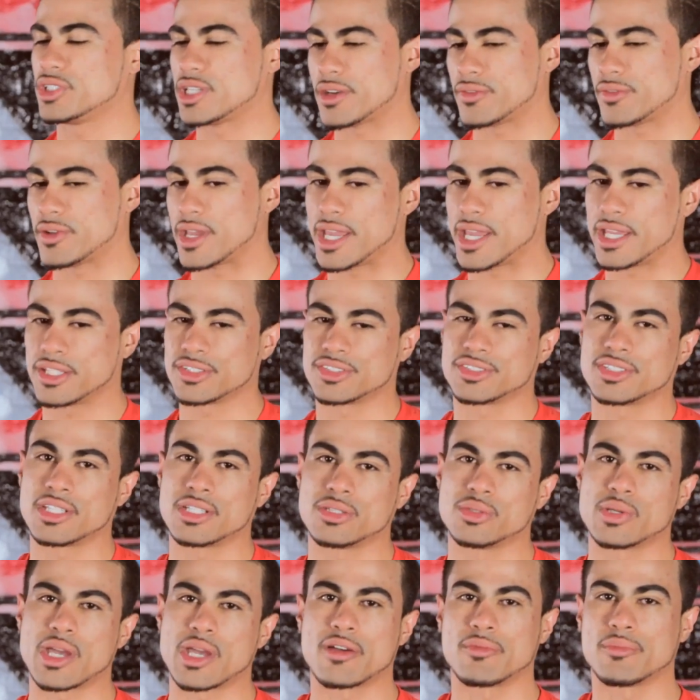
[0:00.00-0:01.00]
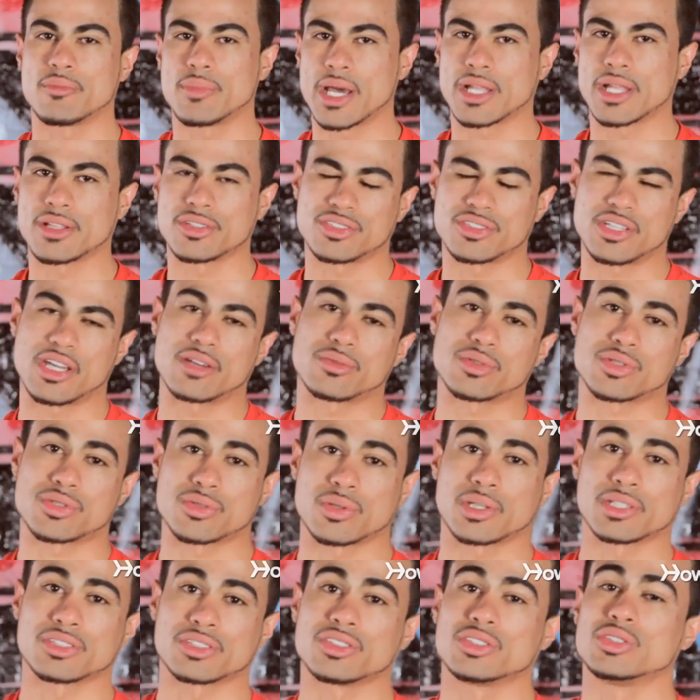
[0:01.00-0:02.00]
have a handstand, you have balance, you have
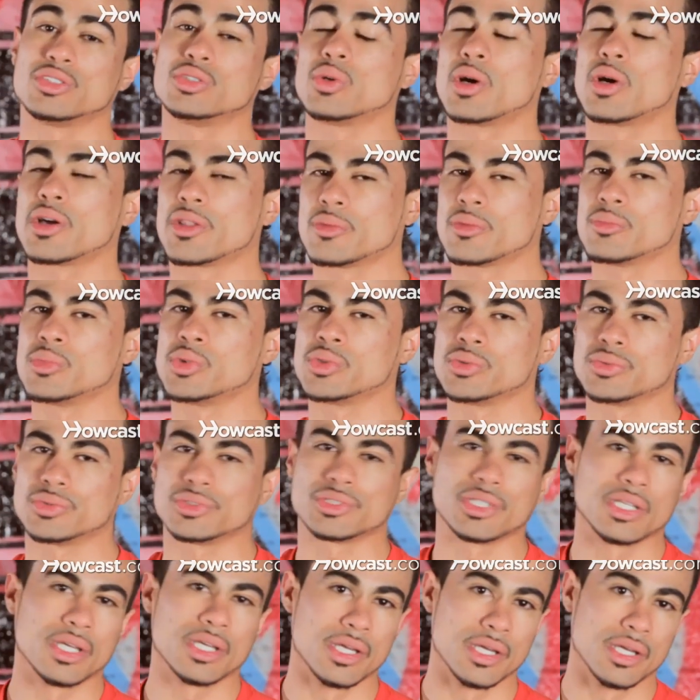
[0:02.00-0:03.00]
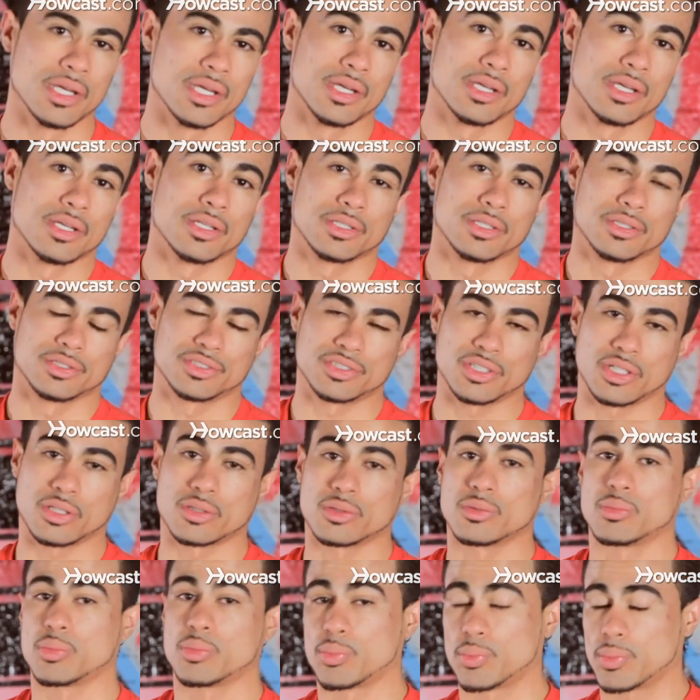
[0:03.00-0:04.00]
strength to do other moves.
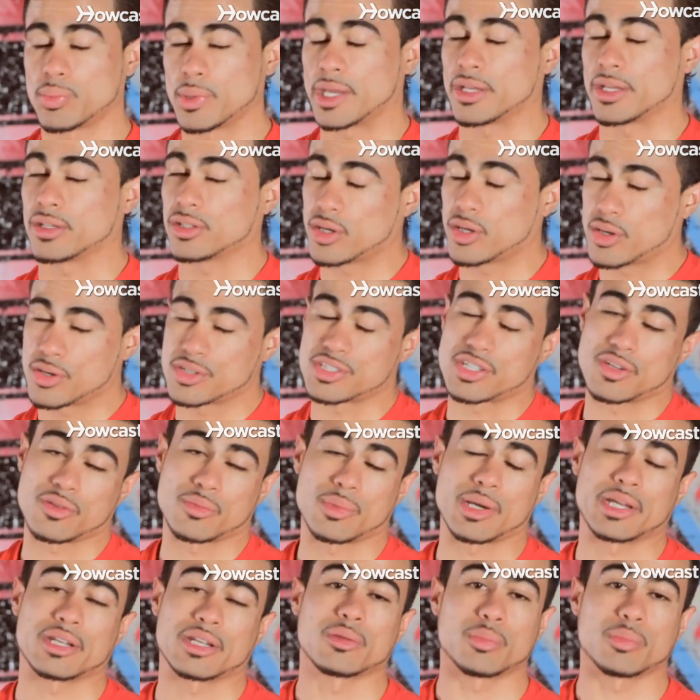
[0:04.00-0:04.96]
So I encourage everybody to